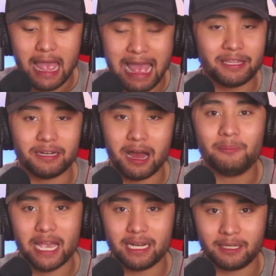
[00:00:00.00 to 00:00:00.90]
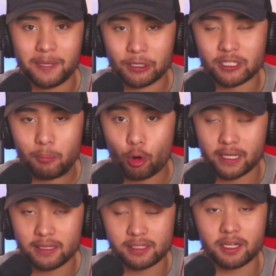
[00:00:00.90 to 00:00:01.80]
ended up getting Piers
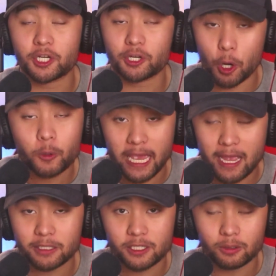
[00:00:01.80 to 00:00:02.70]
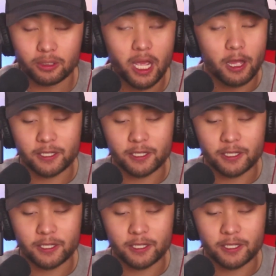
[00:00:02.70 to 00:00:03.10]
Morgan's show canceled.